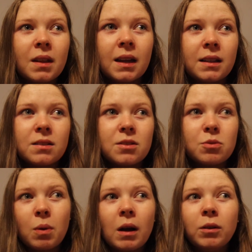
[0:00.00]
it's
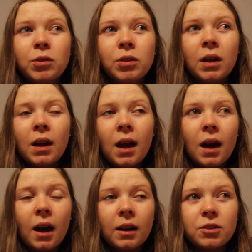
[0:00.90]
swelled,
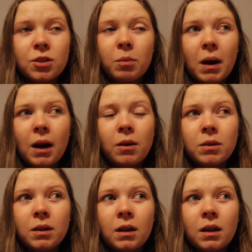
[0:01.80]
and somehow
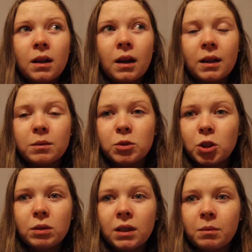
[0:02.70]
I'm
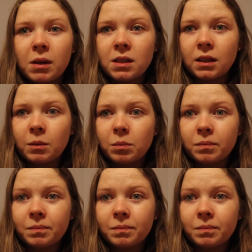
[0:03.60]
chewing it in my sleep.